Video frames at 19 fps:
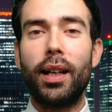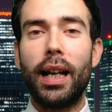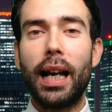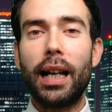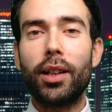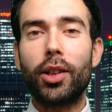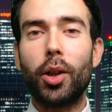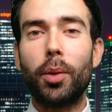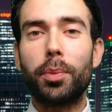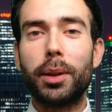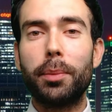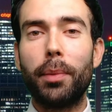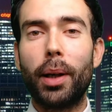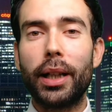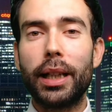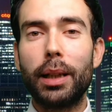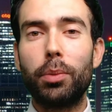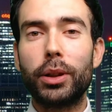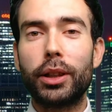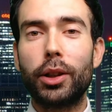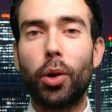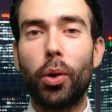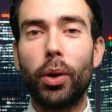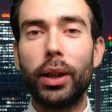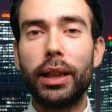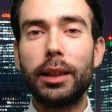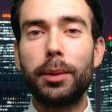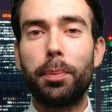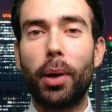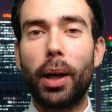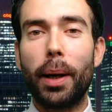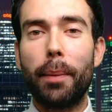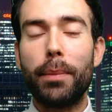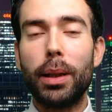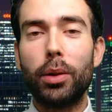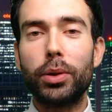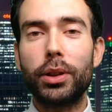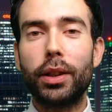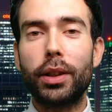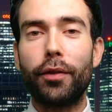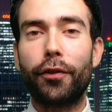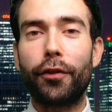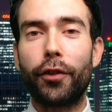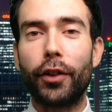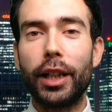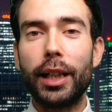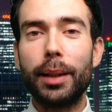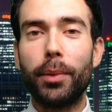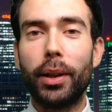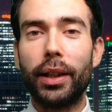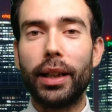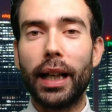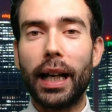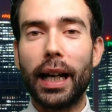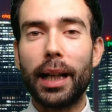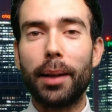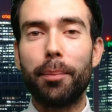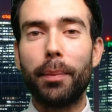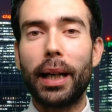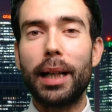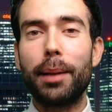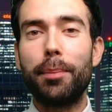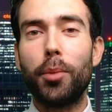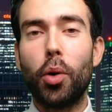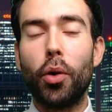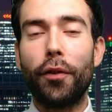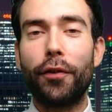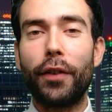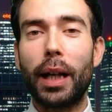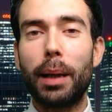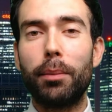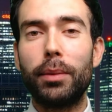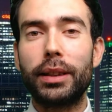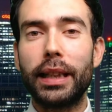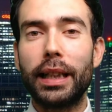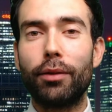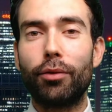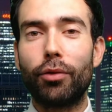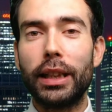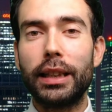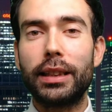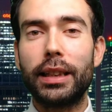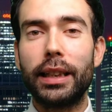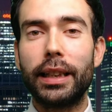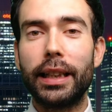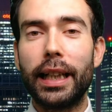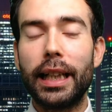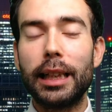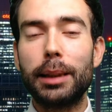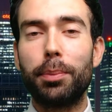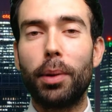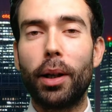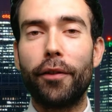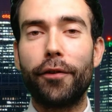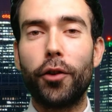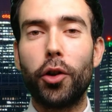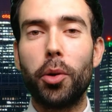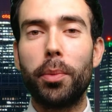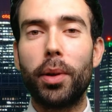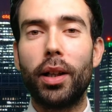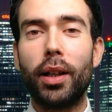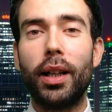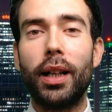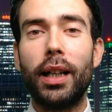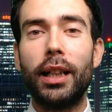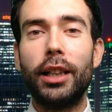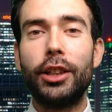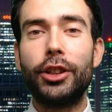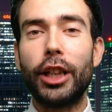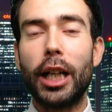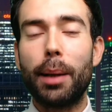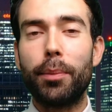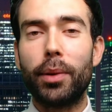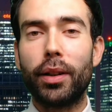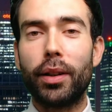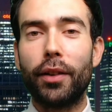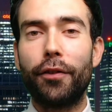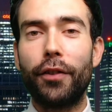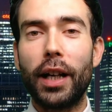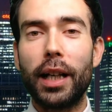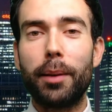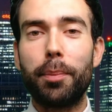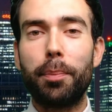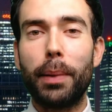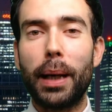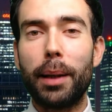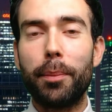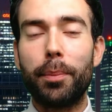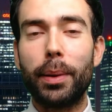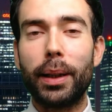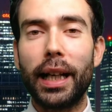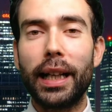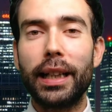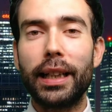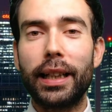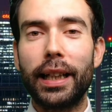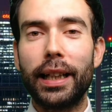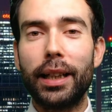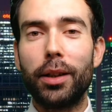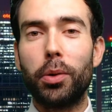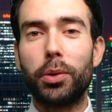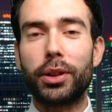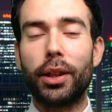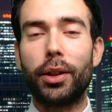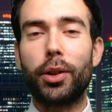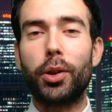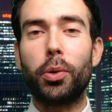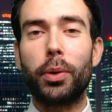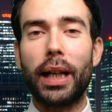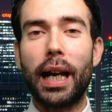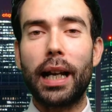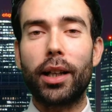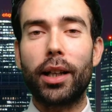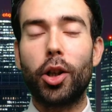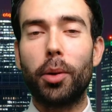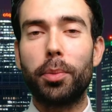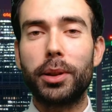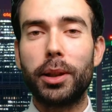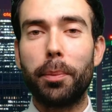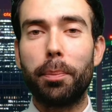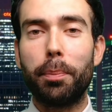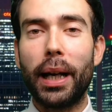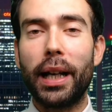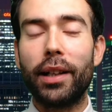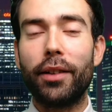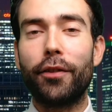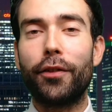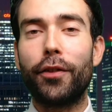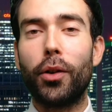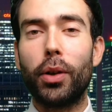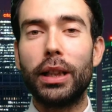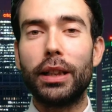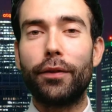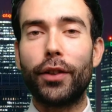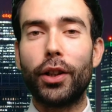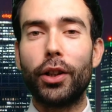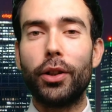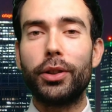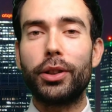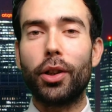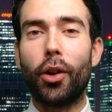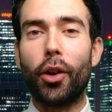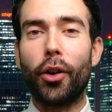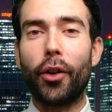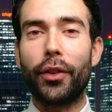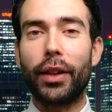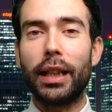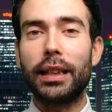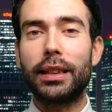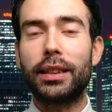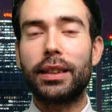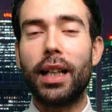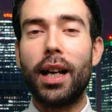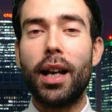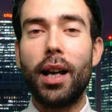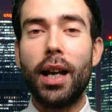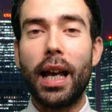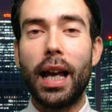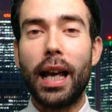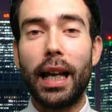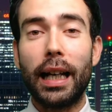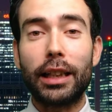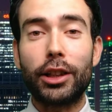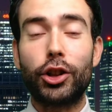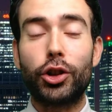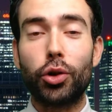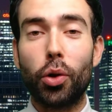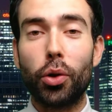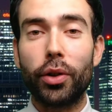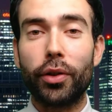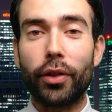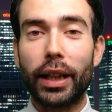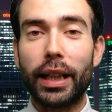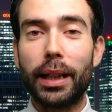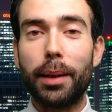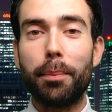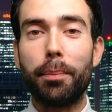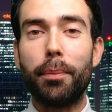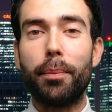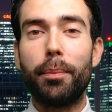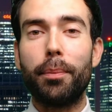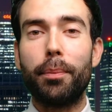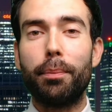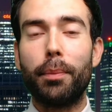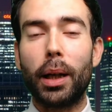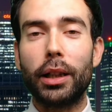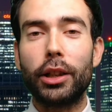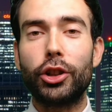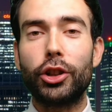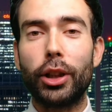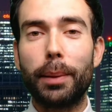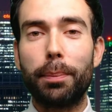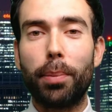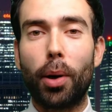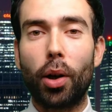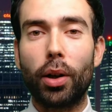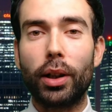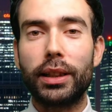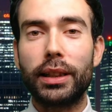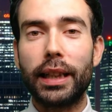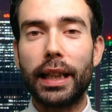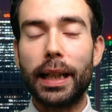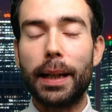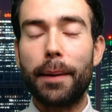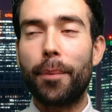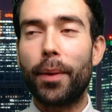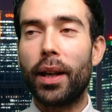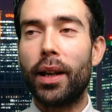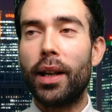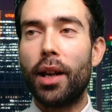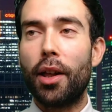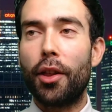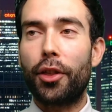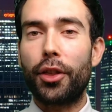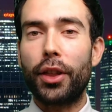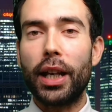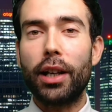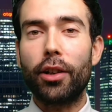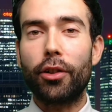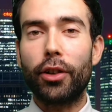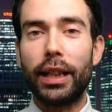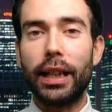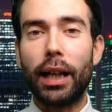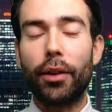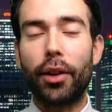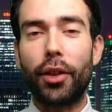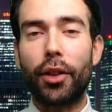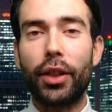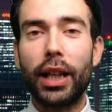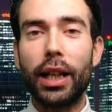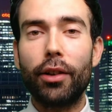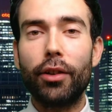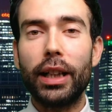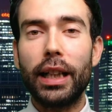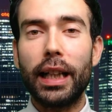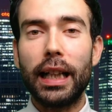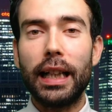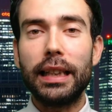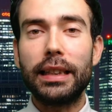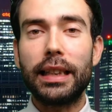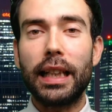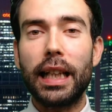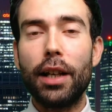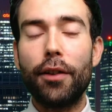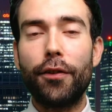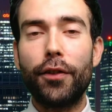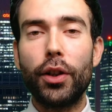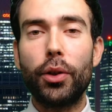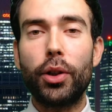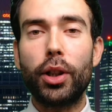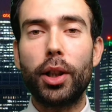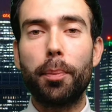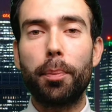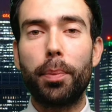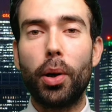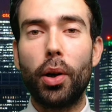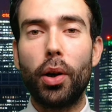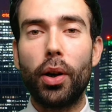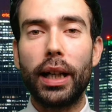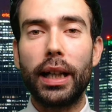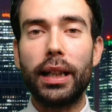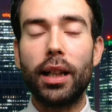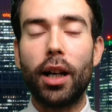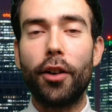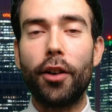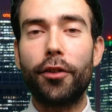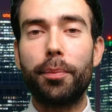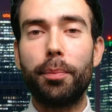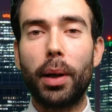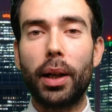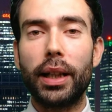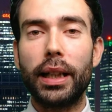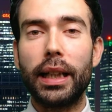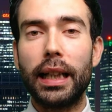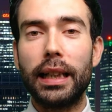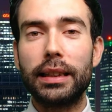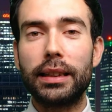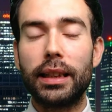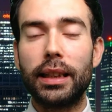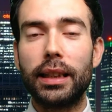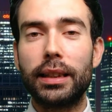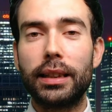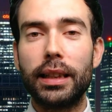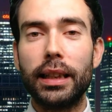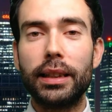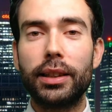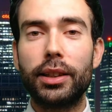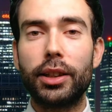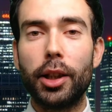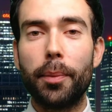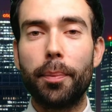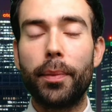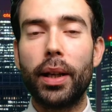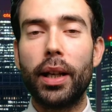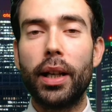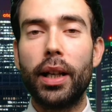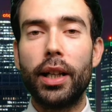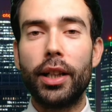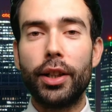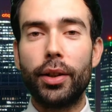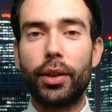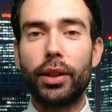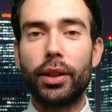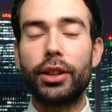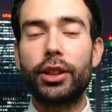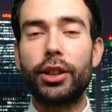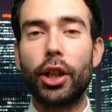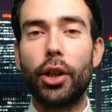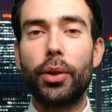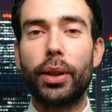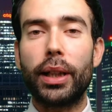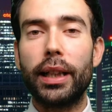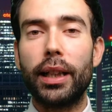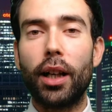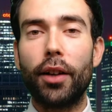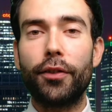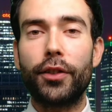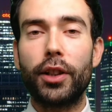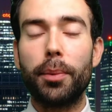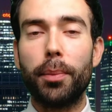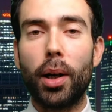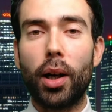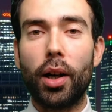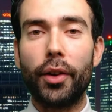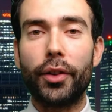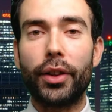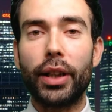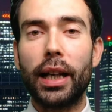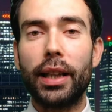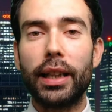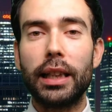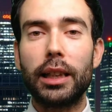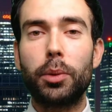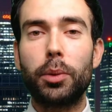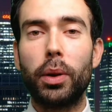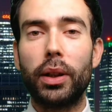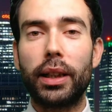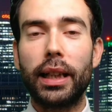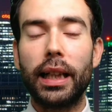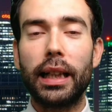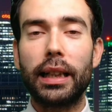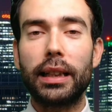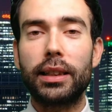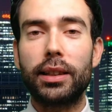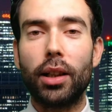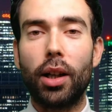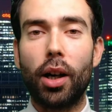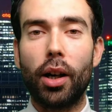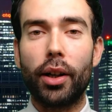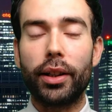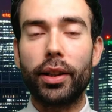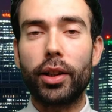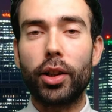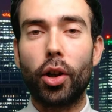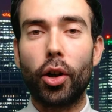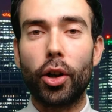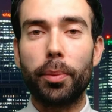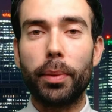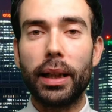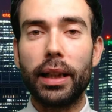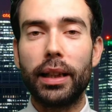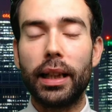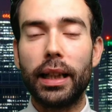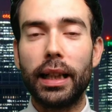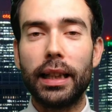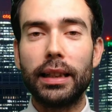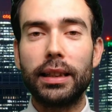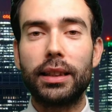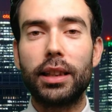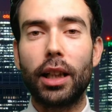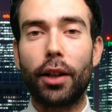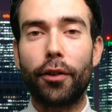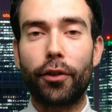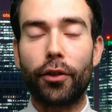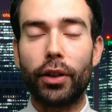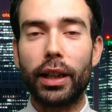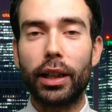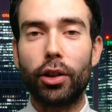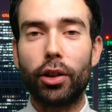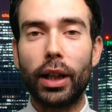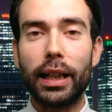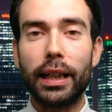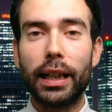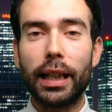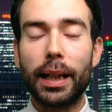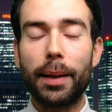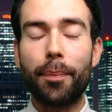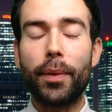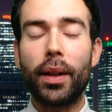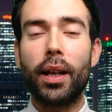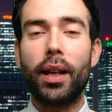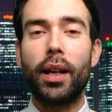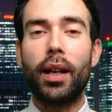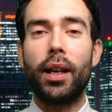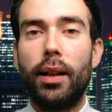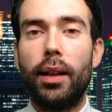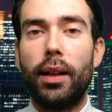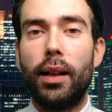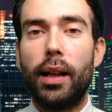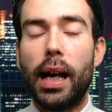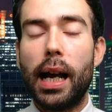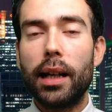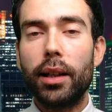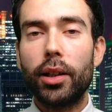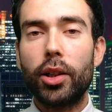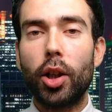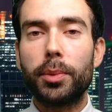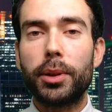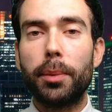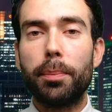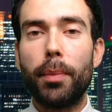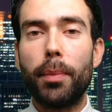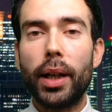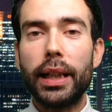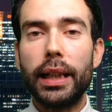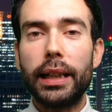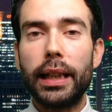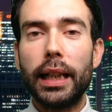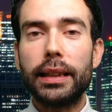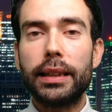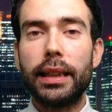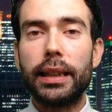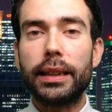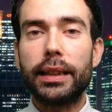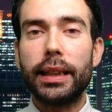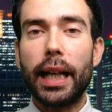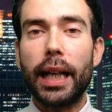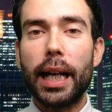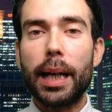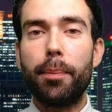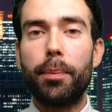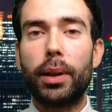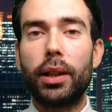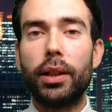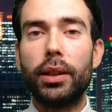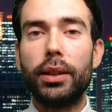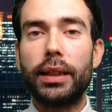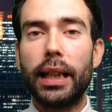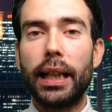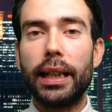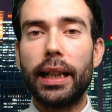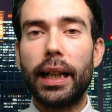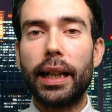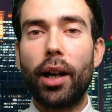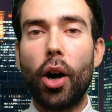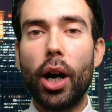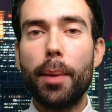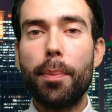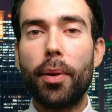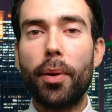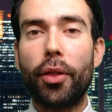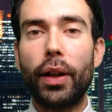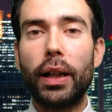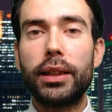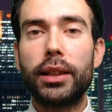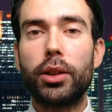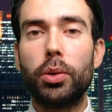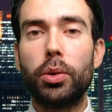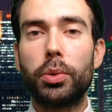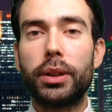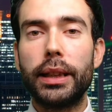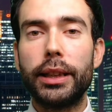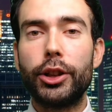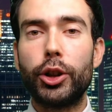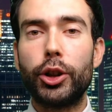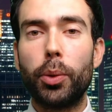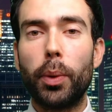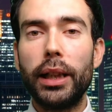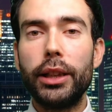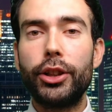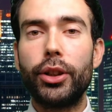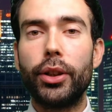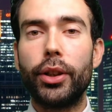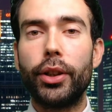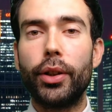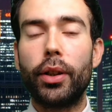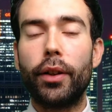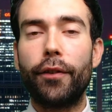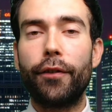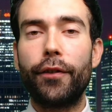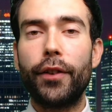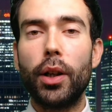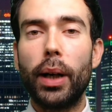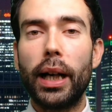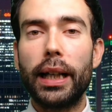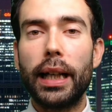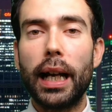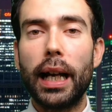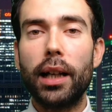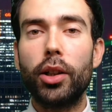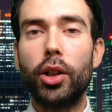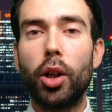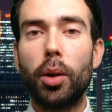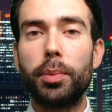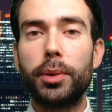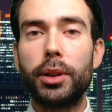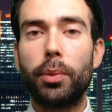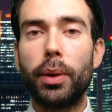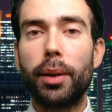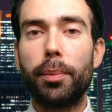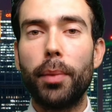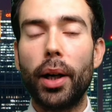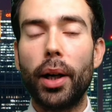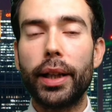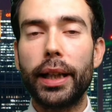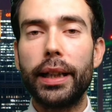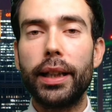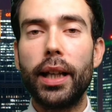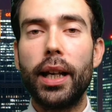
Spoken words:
Helicopter money was coined by Milton Friedman and made more famous in recent years by former chairman of the Fed, Bernanke, also called Helicopter Ben, for his views on this extraordinary monetary policy theory. Now, the theory is if you can put enough money into the system, you can stoke enough demand, and this would kickstart an economy that is suffering greatly. Helicopter money gets its name because in a hypothetical situation, you could fill a helicopter with money.